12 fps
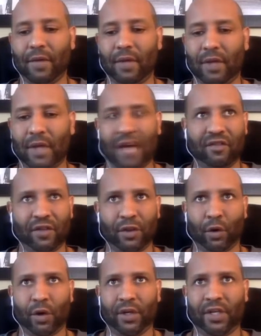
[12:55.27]
a lot of
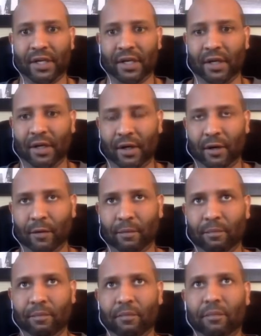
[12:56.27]
authority
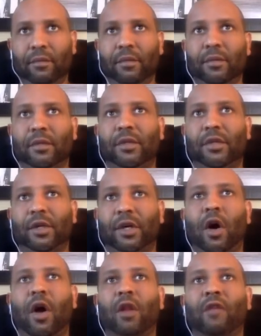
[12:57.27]
to
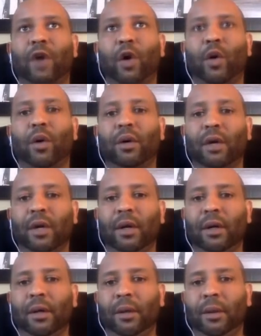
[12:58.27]
call a vote,
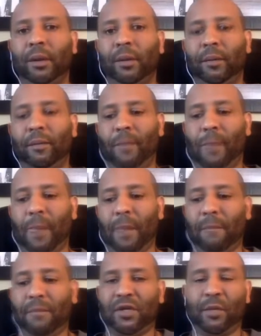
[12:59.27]

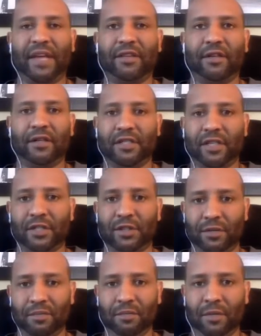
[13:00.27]
to make the
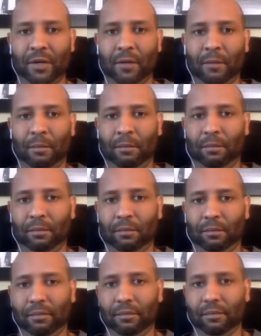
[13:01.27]
decision
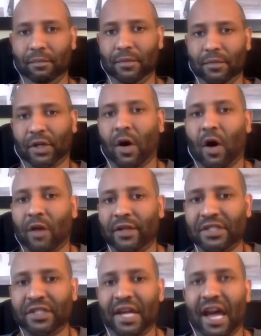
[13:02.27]
to call
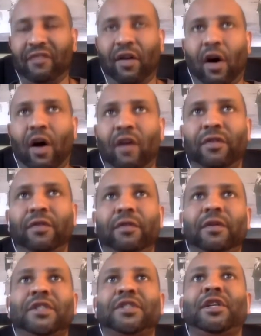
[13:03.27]
these staff off,
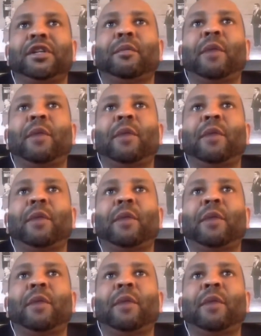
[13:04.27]
to send them